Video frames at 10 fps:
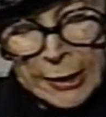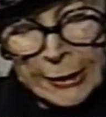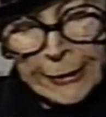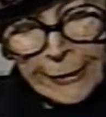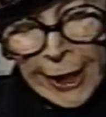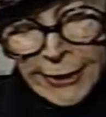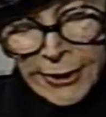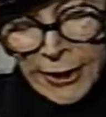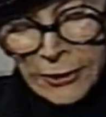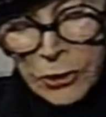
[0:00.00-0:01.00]
In
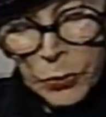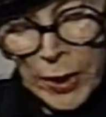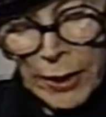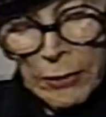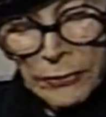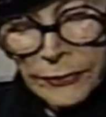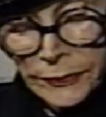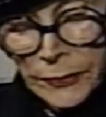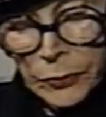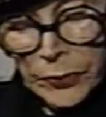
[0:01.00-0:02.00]
1912,
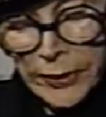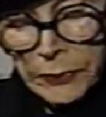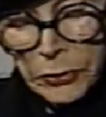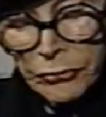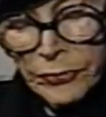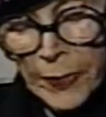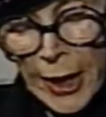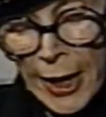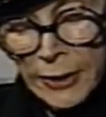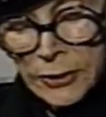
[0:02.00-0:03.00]
we moved
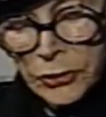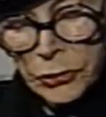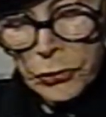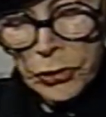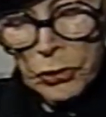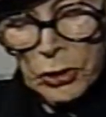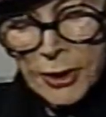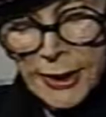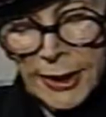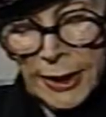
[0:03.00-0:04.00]
back to New
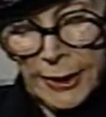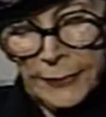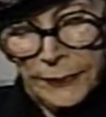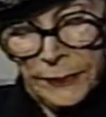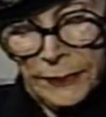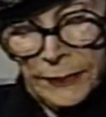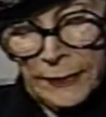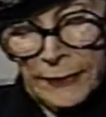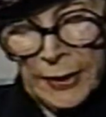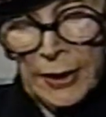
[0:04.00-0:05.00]
York City.
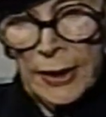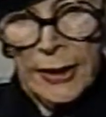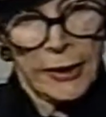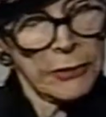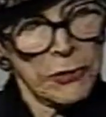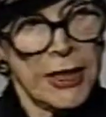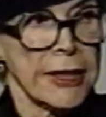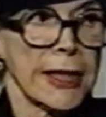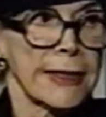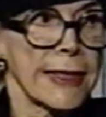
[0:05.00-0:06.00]
It was
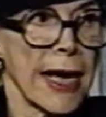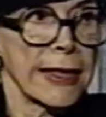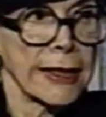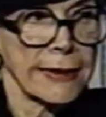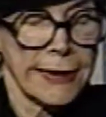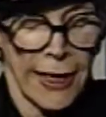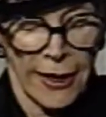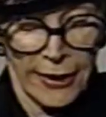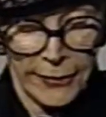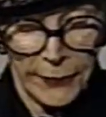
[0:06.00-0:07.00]
an exciting
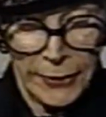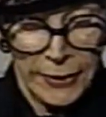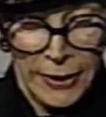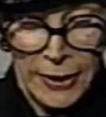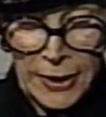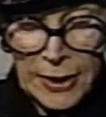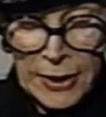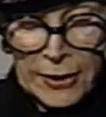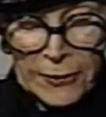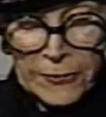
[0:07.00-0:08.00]
time.
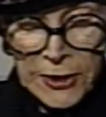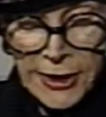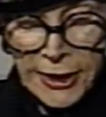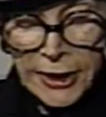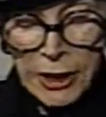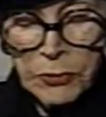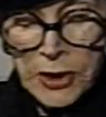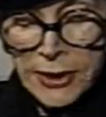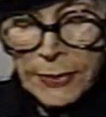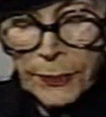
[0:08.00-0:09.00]
The city
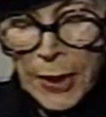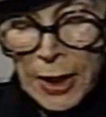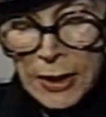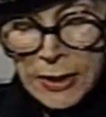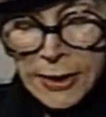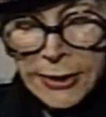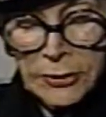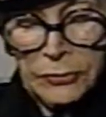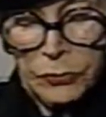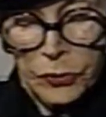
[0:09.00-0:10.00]
was abuzz
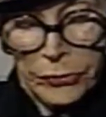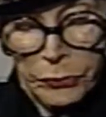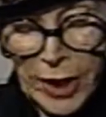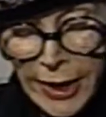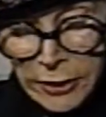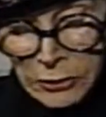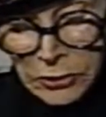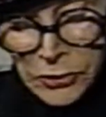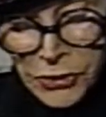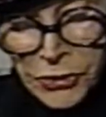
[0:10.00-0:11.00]
with
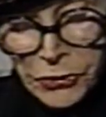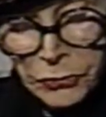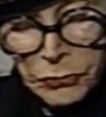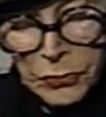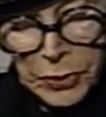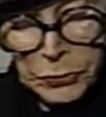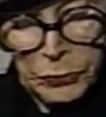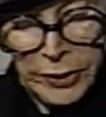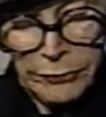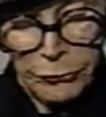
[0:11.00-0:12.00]
radicals,
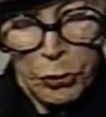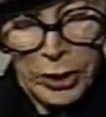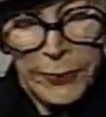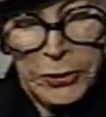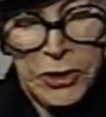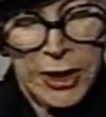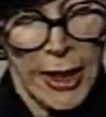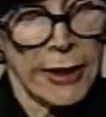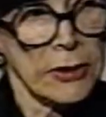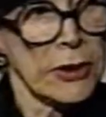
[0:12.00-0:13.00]
reformers,
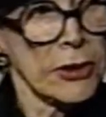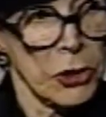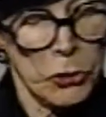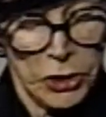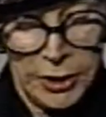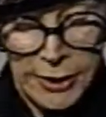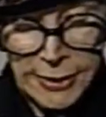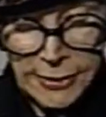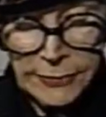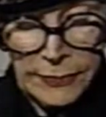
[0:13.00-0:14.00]
and
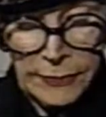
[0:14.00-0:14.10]
socialists.